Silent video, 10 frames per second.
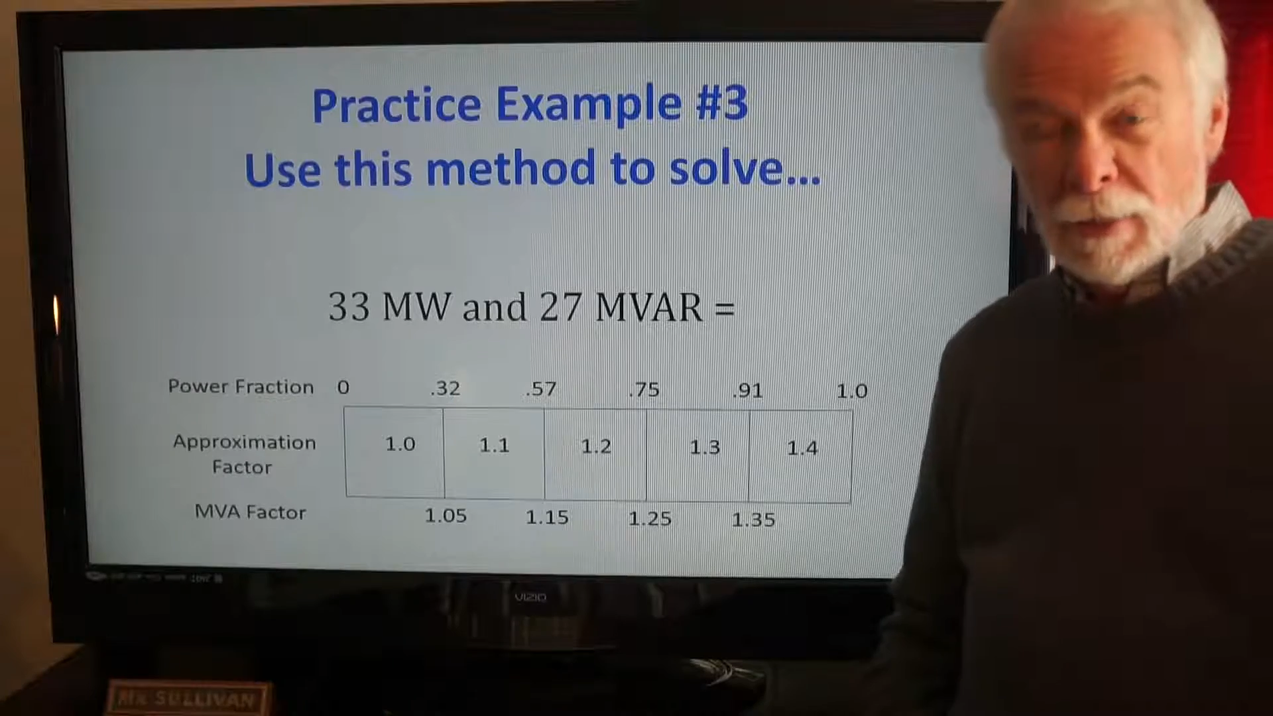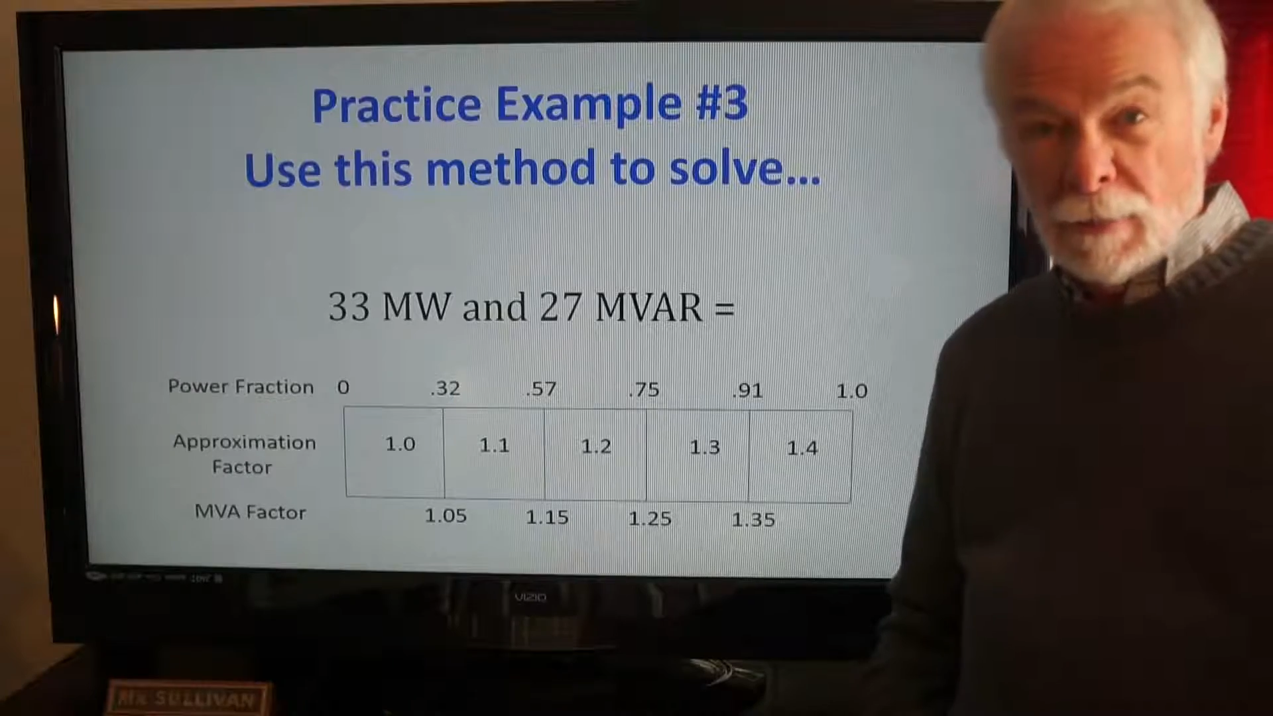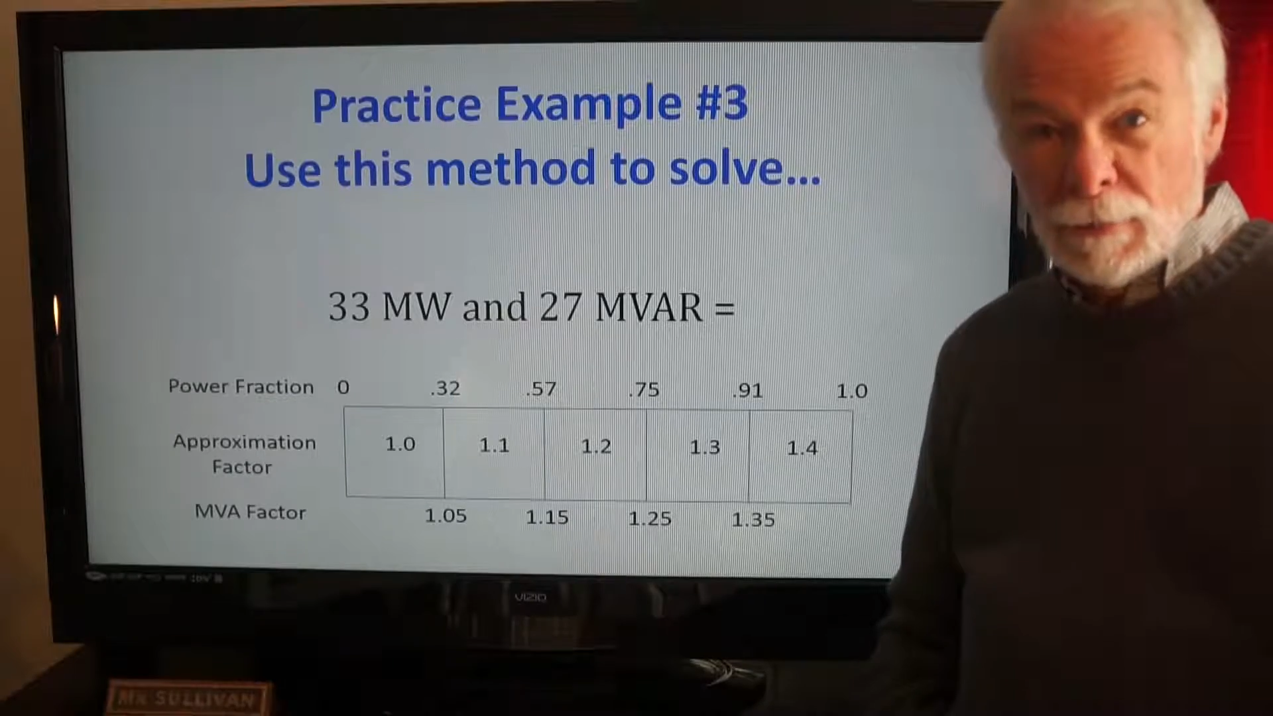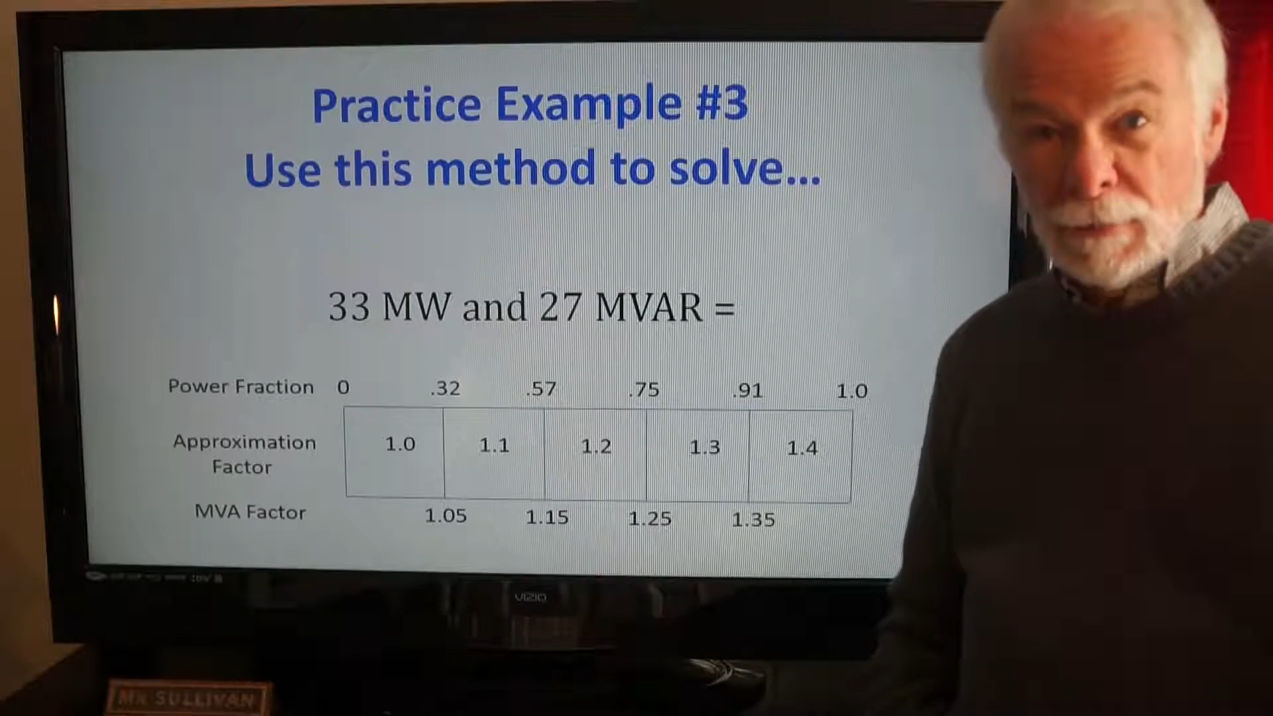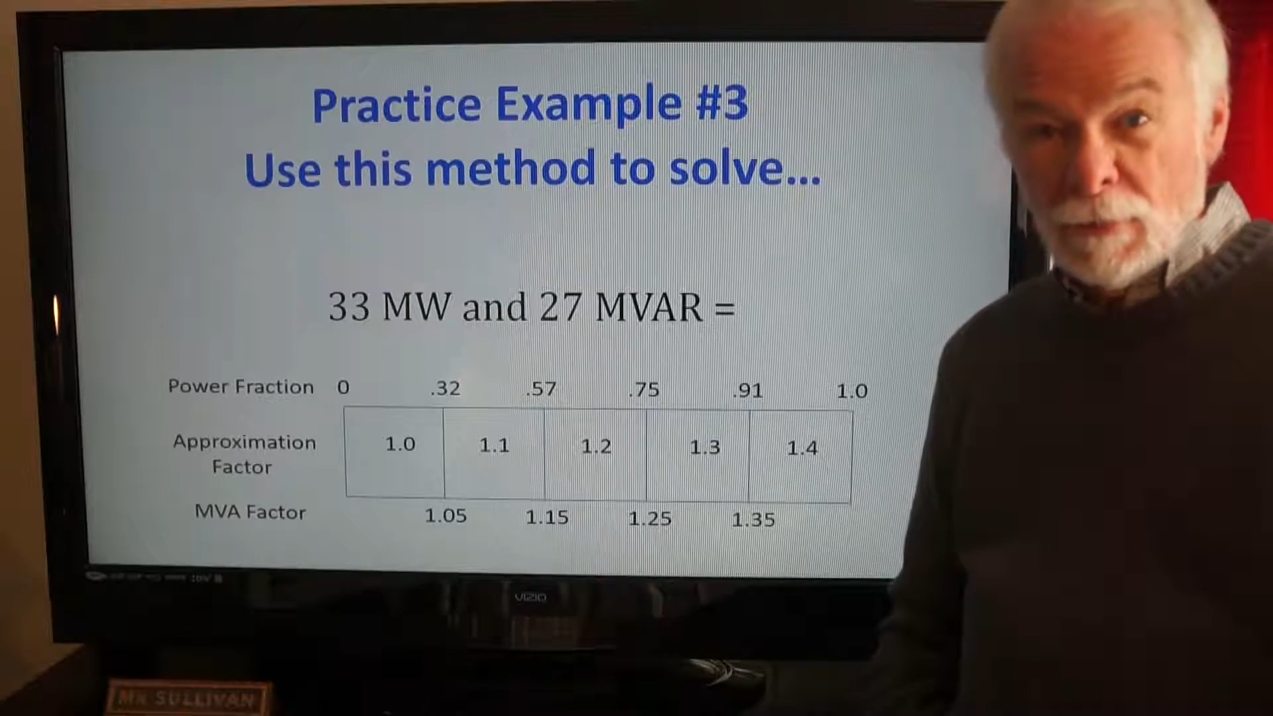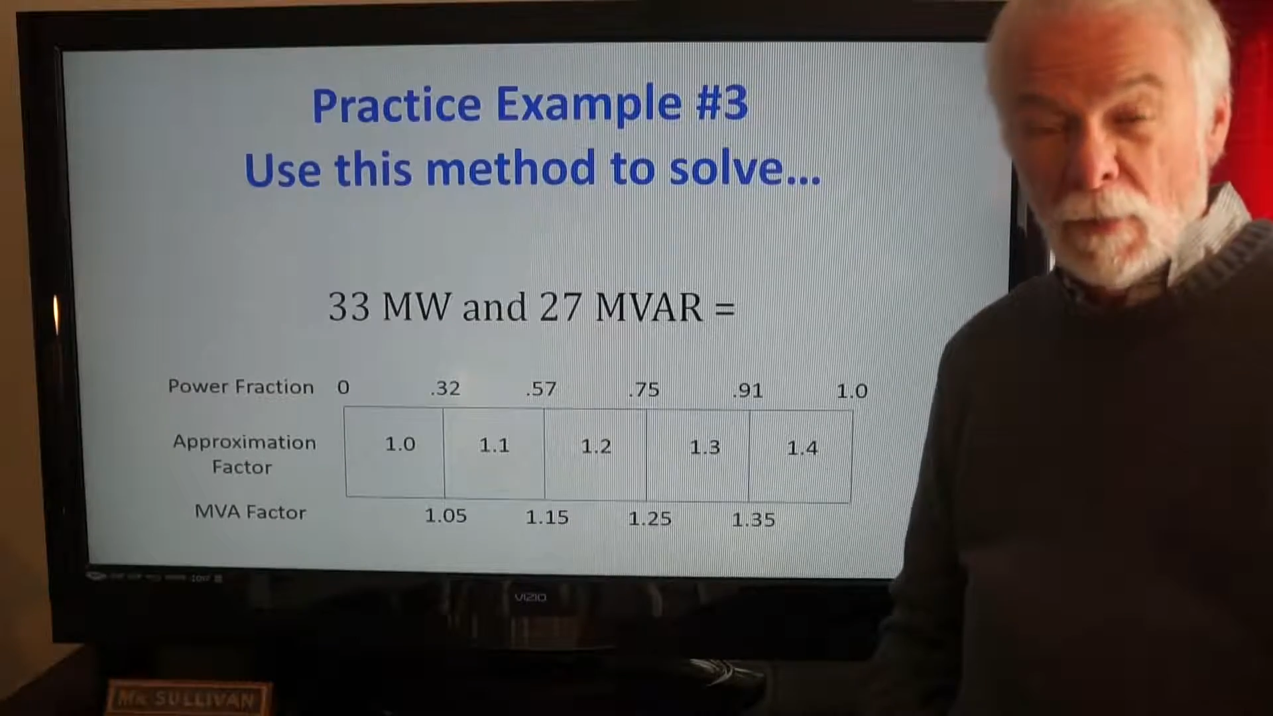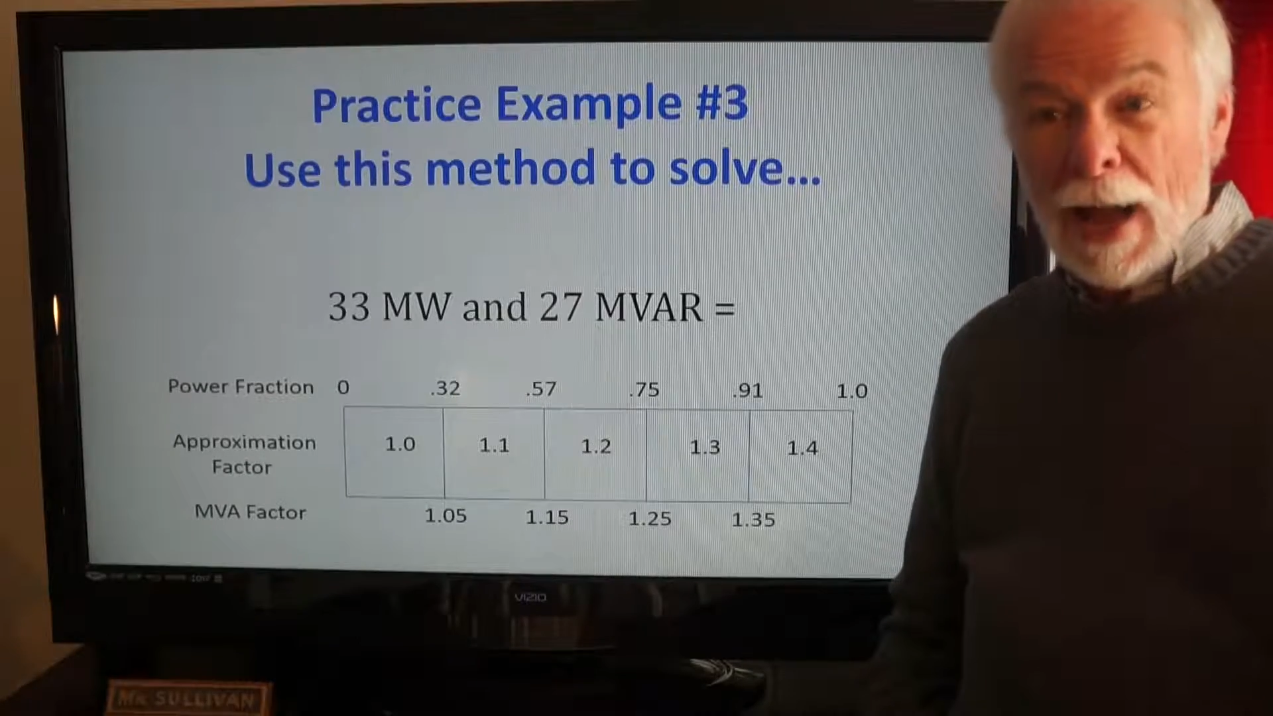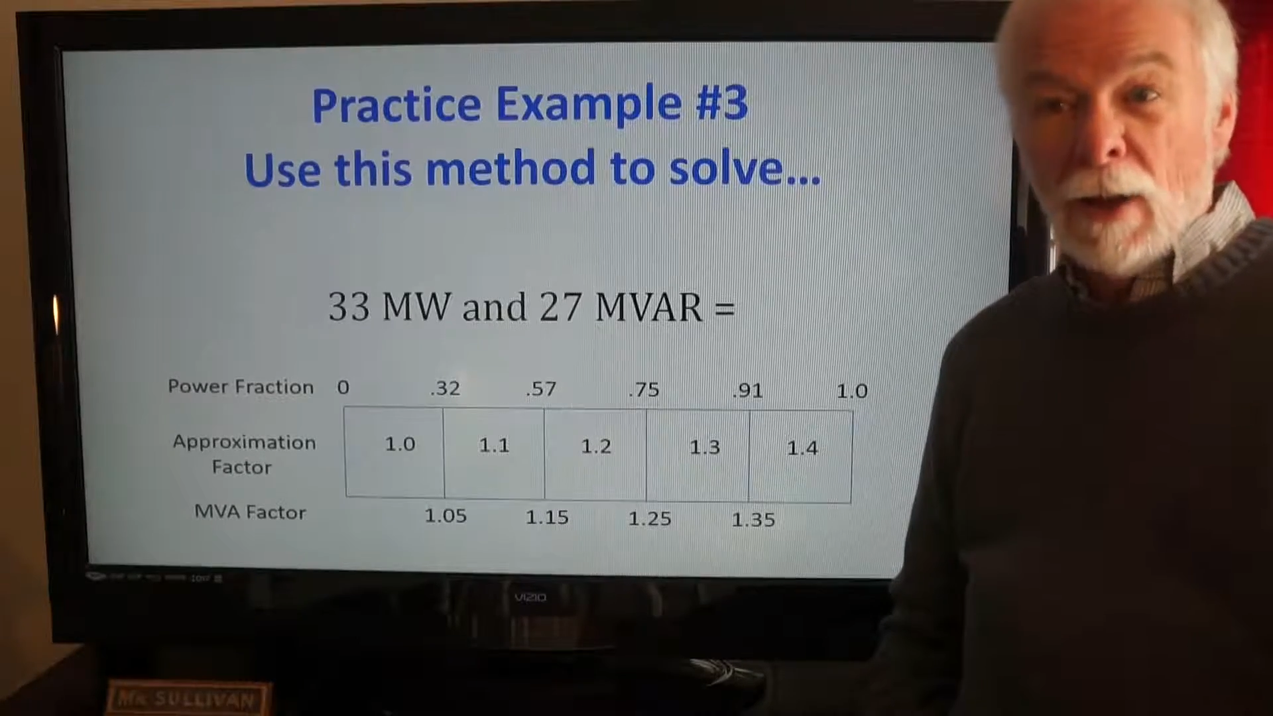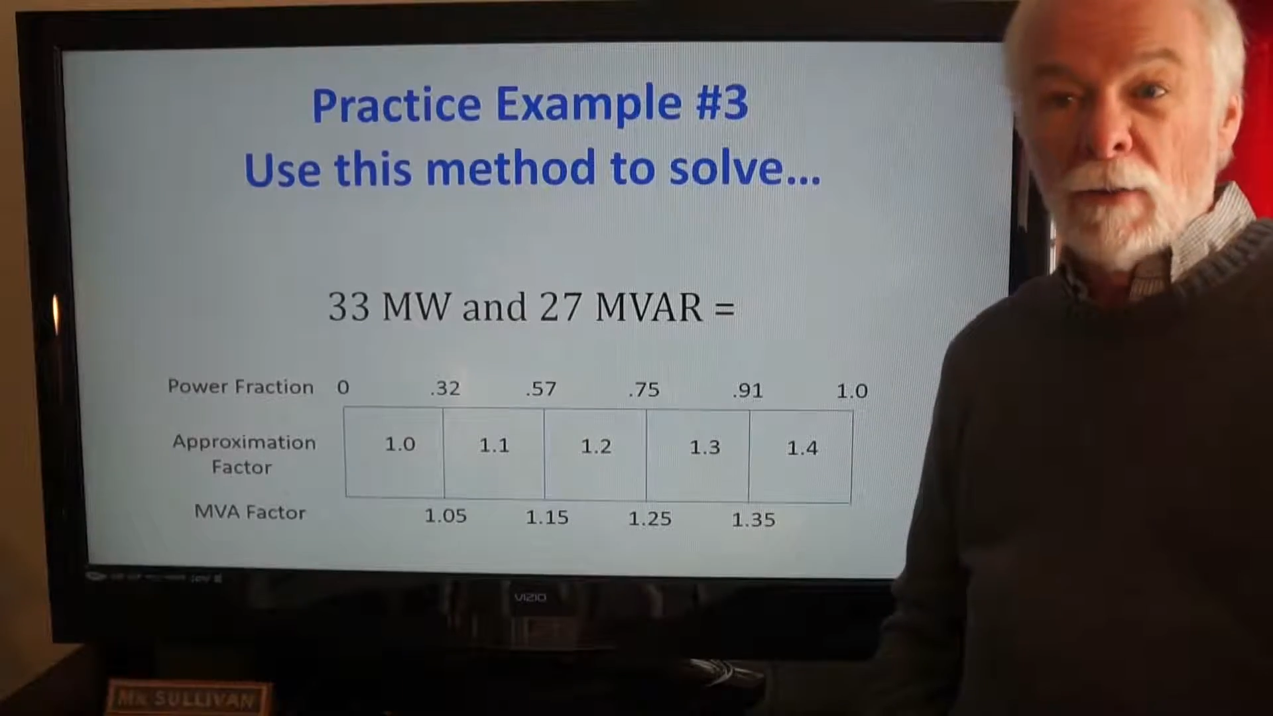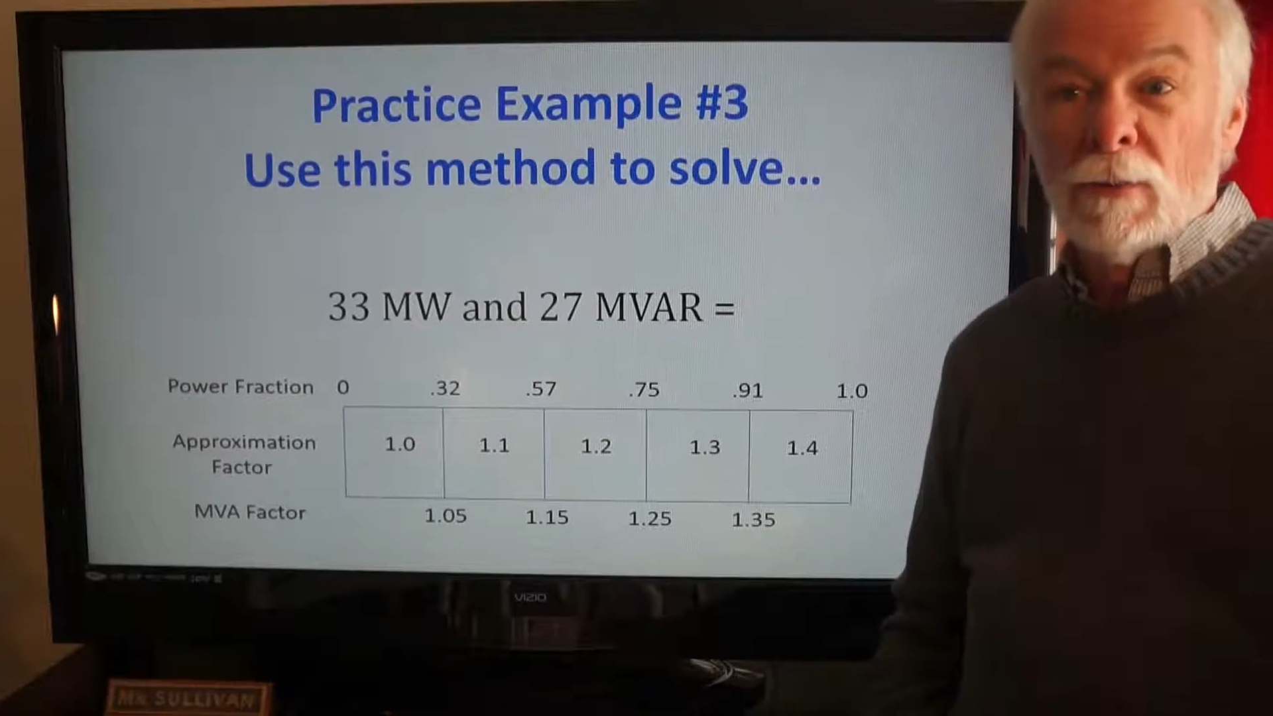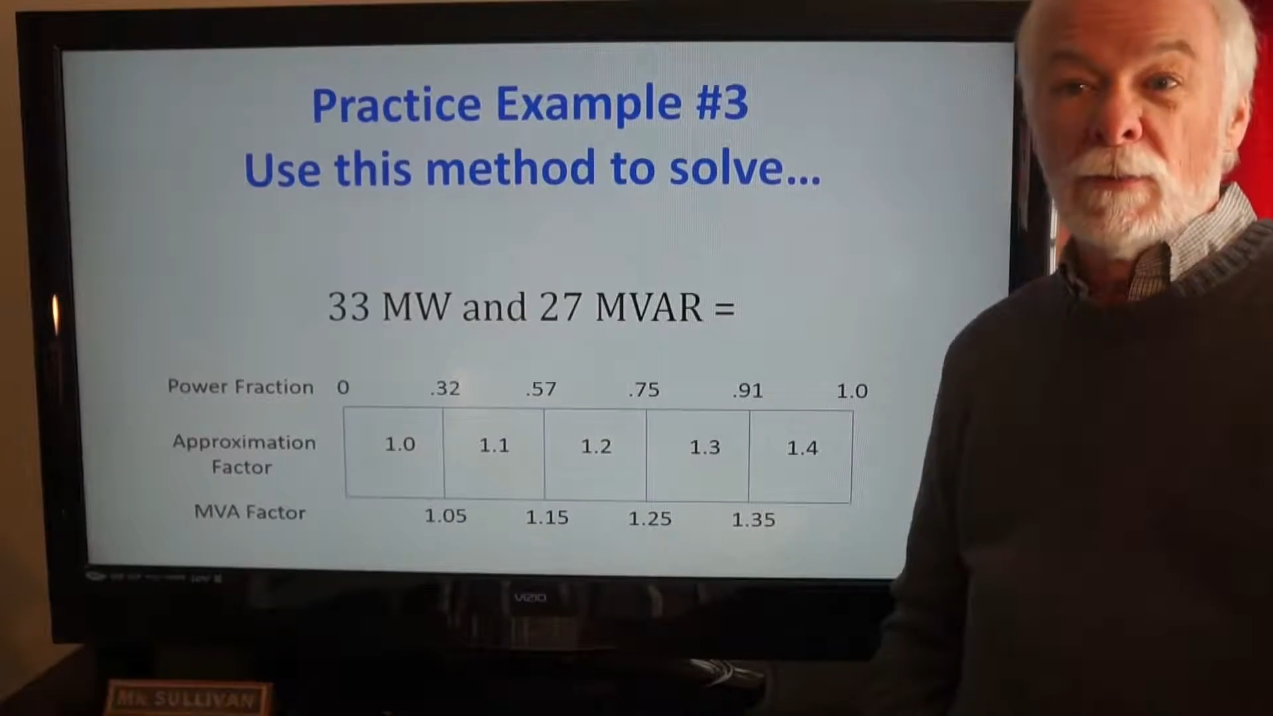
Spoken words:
you. Wow.